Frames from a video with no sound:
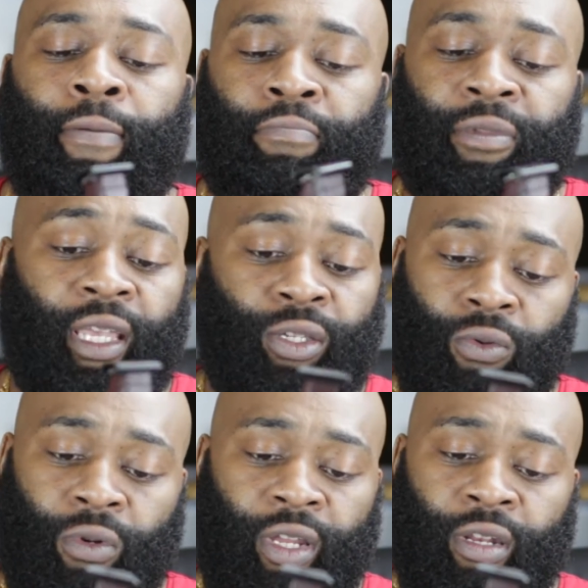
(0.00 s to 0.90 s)
That's
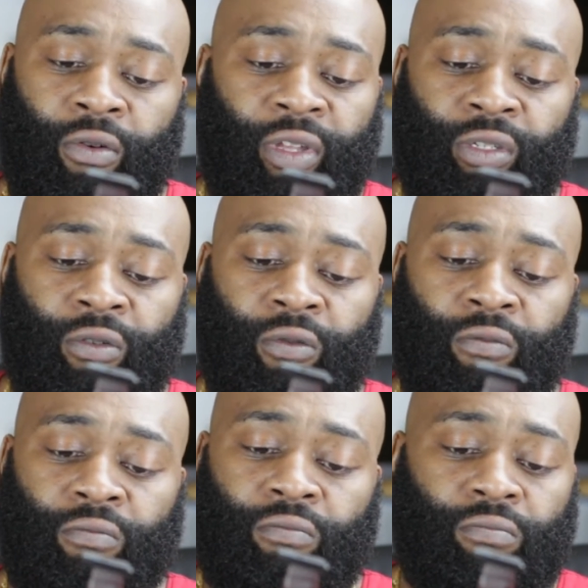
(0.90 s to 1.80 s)
all I know.
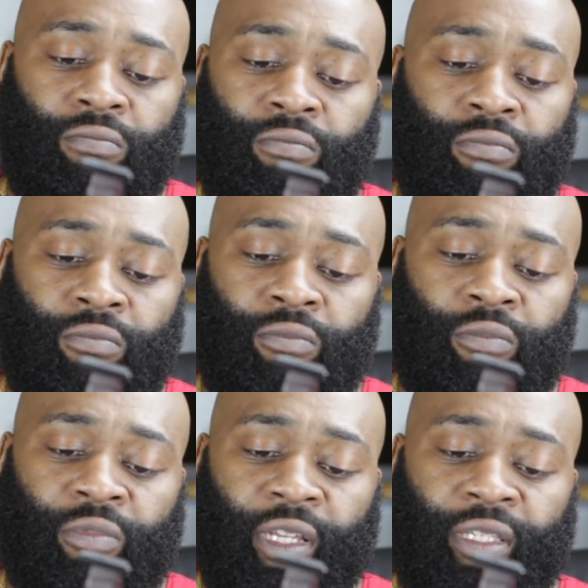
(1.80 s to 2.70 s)

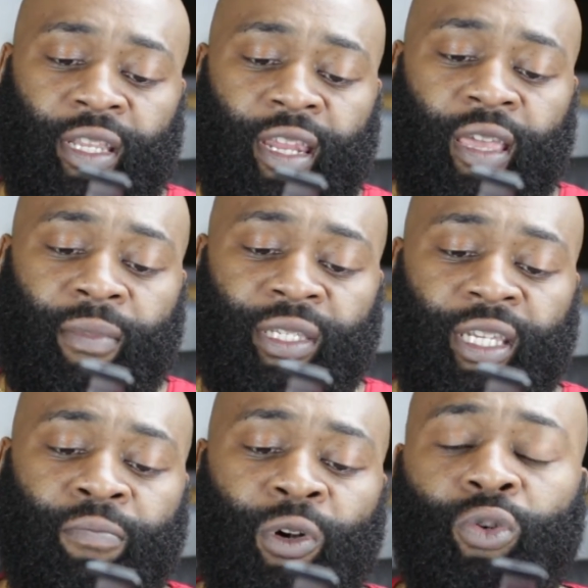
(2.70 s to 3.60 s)
That's the name. It
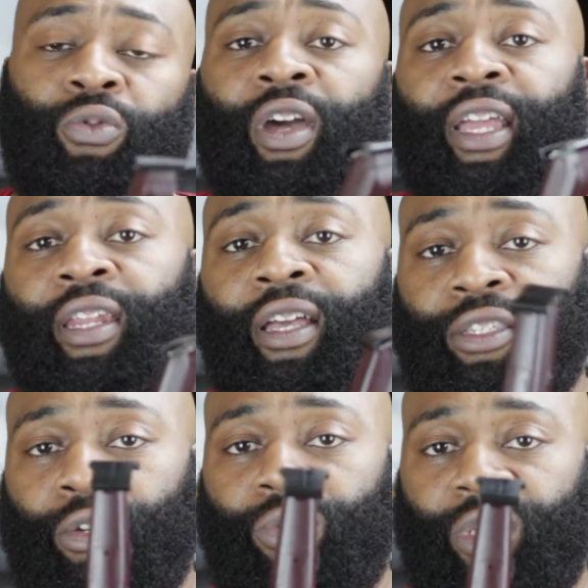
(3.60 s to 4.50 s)
says model
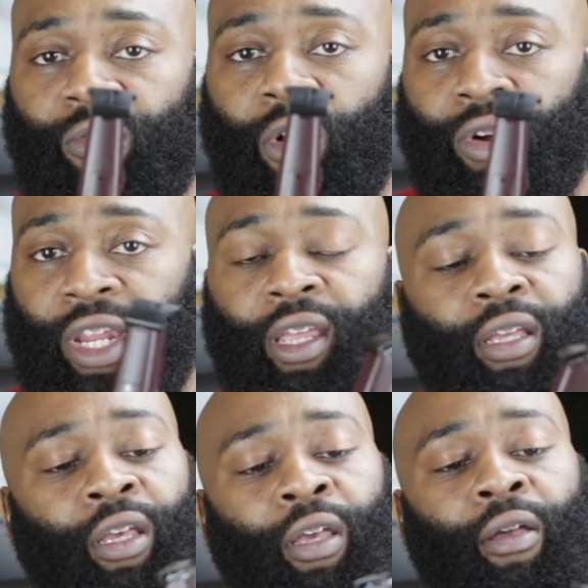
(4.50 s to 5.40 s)
9920 on it,
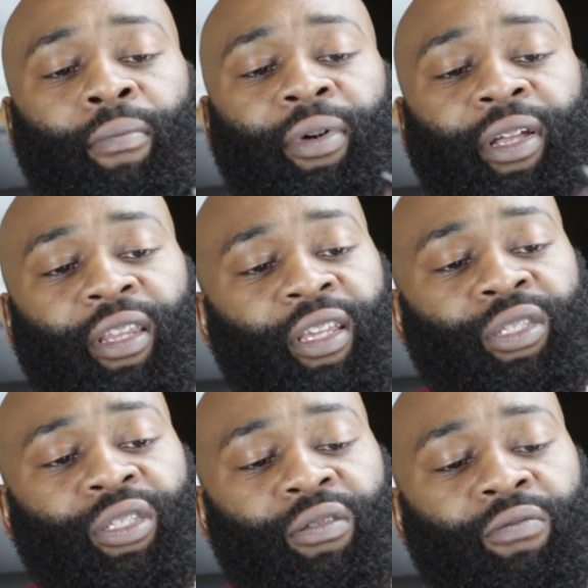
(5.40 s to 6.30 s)
but
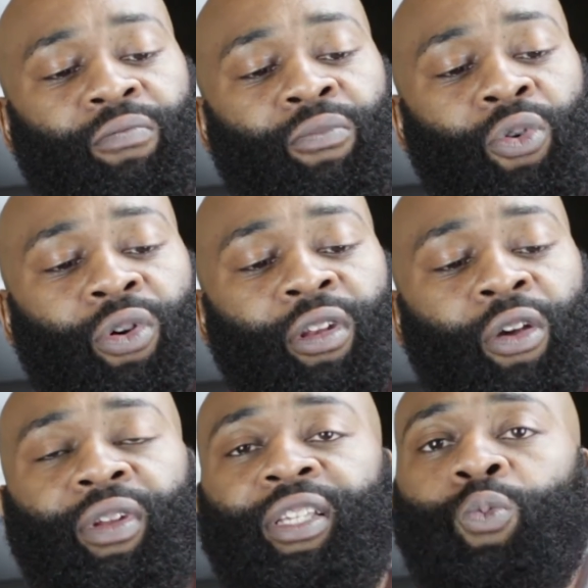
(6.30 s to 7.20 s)
it's more
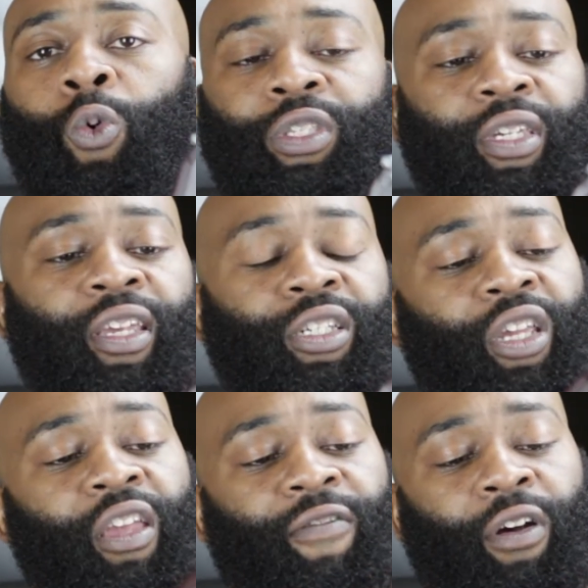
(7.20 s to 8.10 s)
known as What a
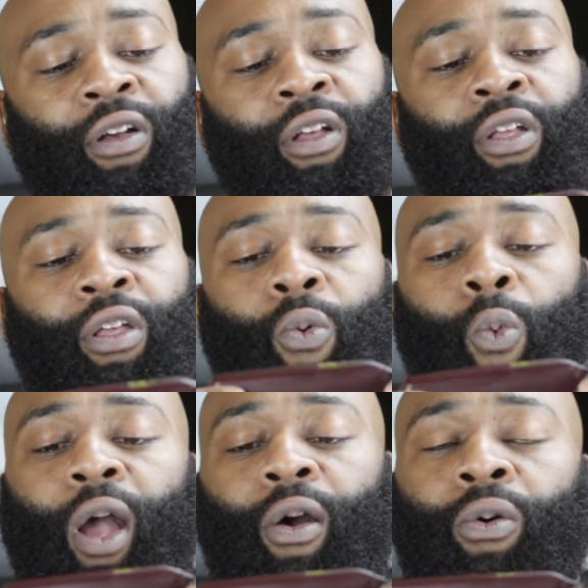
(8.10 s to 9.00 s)
Shaver.
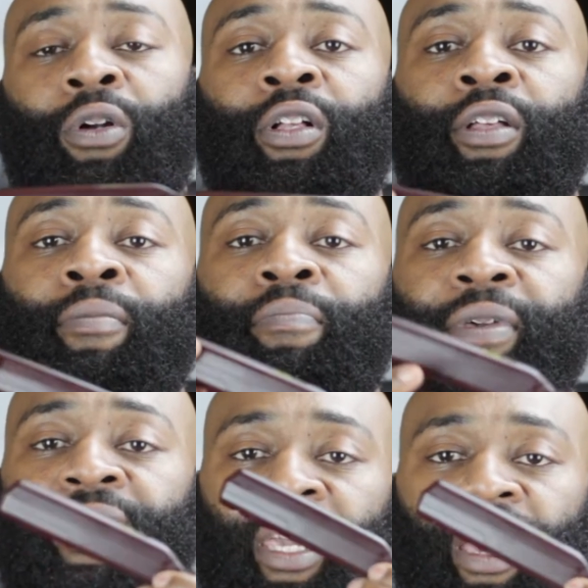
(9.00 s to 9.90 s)
Wow.
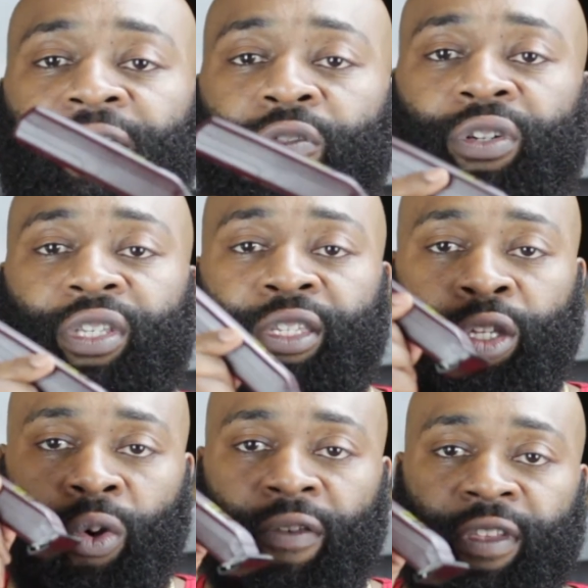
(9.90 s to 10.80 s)
Be careful, because there's
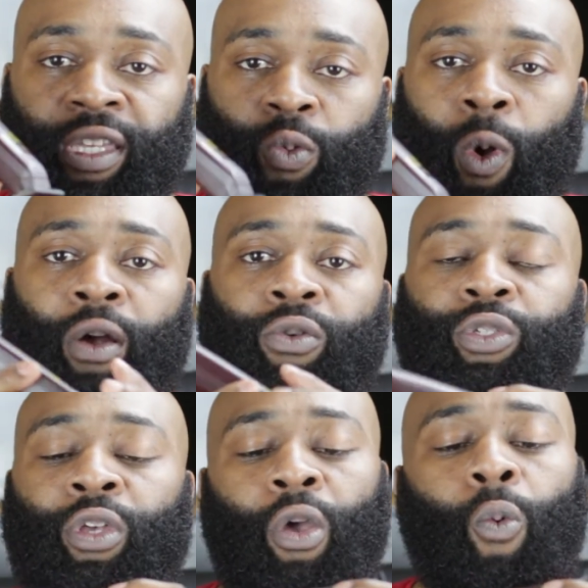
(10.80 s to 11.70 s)
two of these
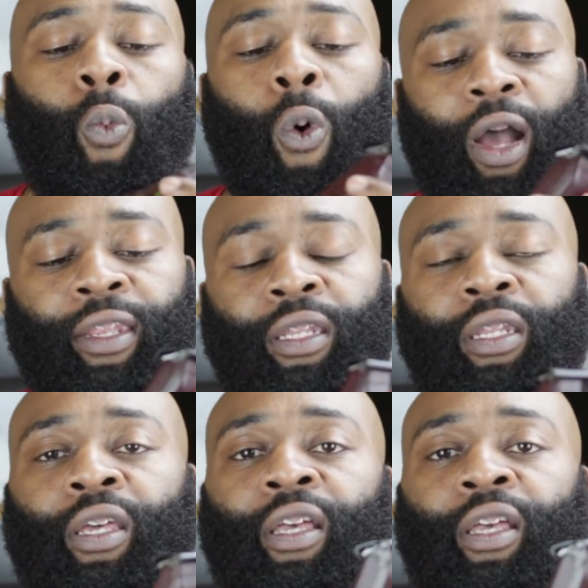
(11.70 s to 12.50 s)
Wows. One